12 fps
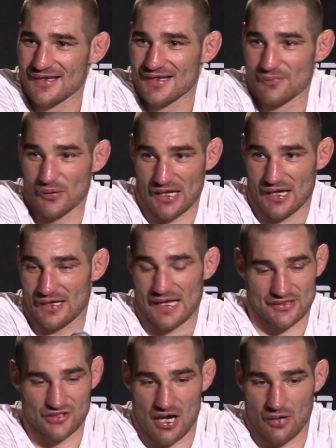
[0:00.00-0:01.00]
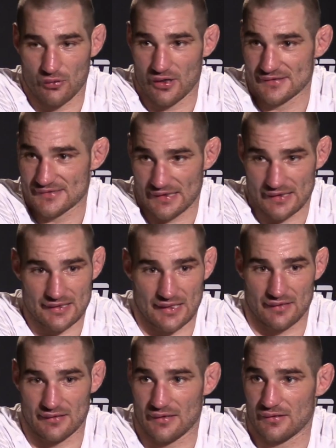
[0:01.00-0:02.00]
But uh, yeah, John Wood,
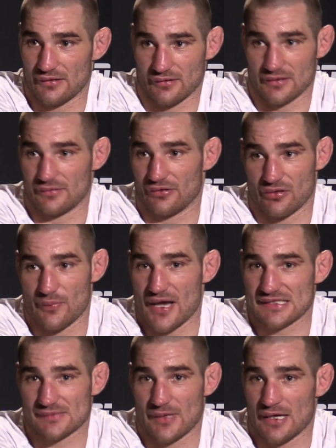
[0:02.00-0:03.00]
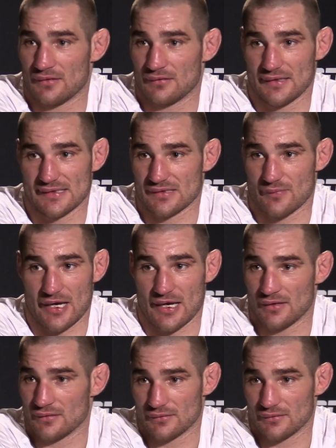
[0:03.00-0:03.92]
Syndicate, they're, they're the best, man. He's the man.